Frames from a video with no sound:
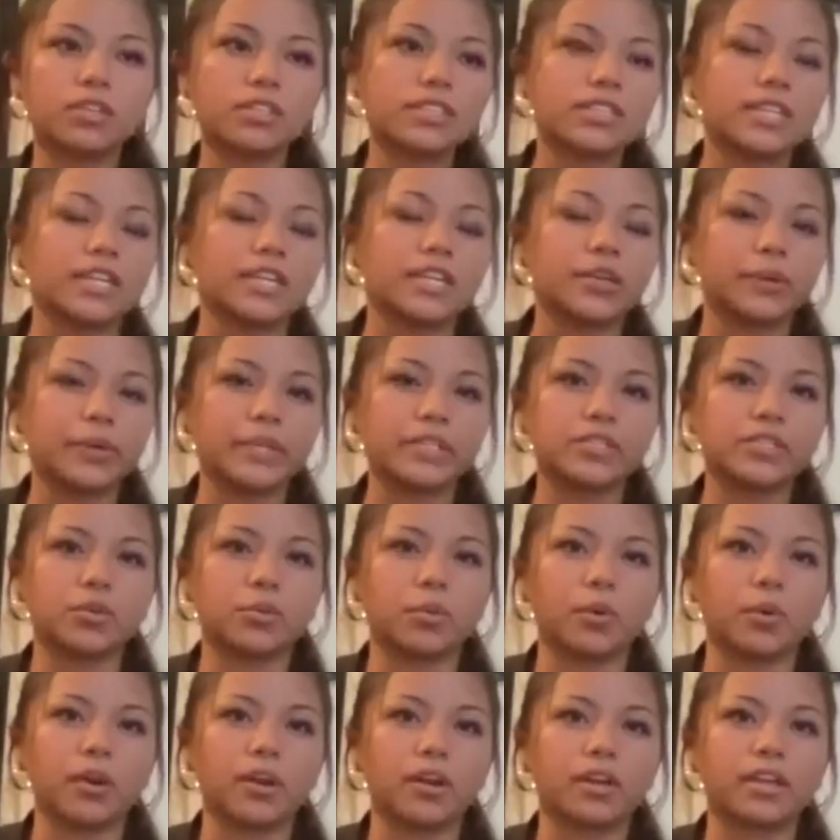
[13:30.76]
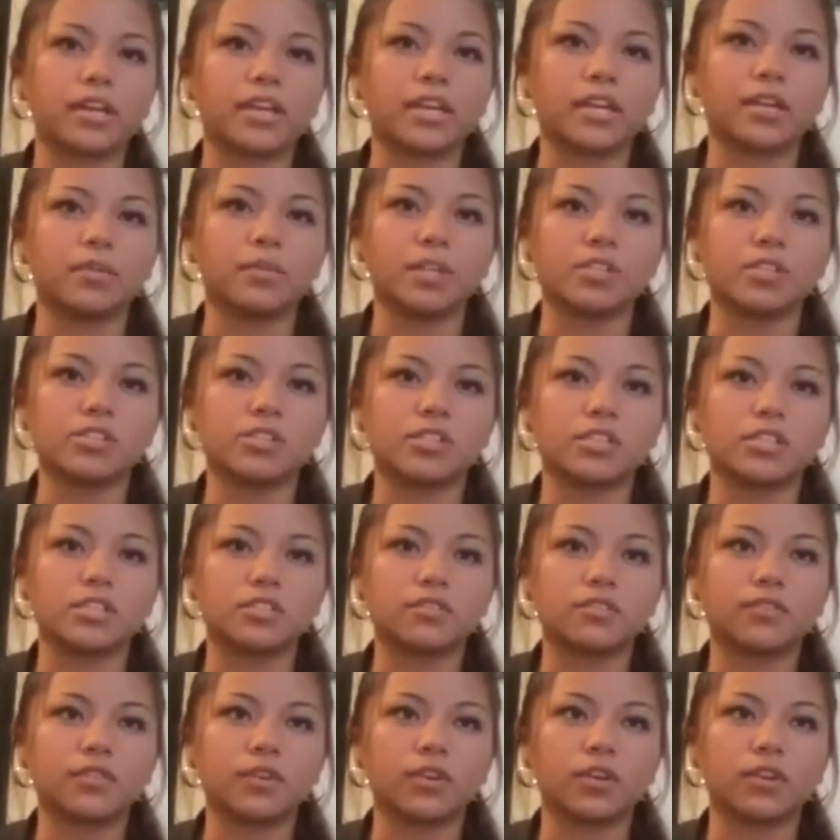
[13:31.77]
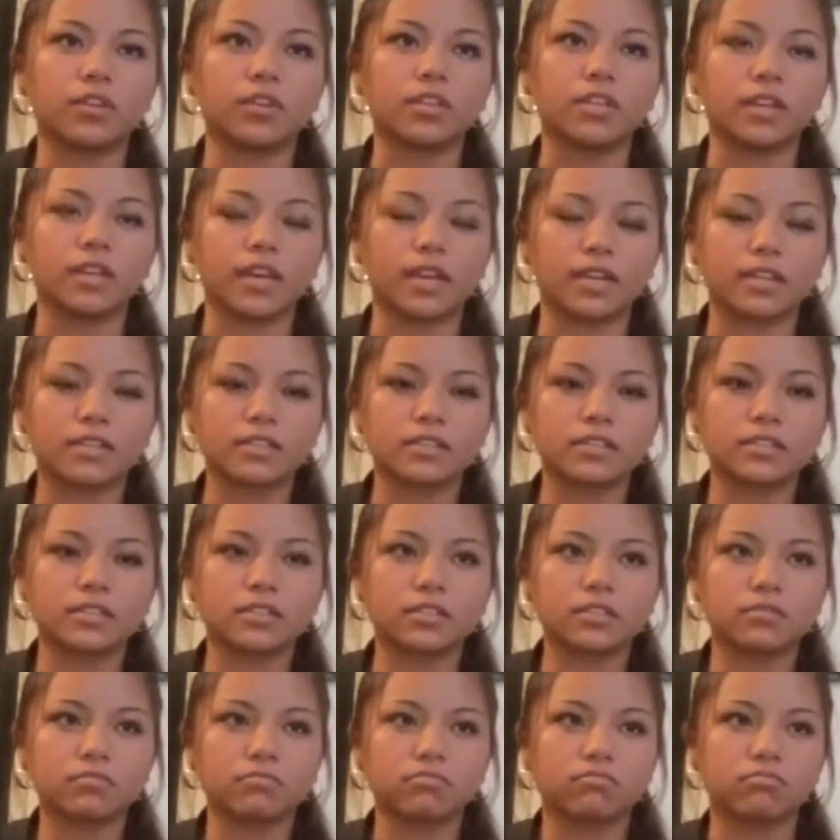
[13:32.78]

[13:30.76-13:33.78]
still continuing to work in admissions for the next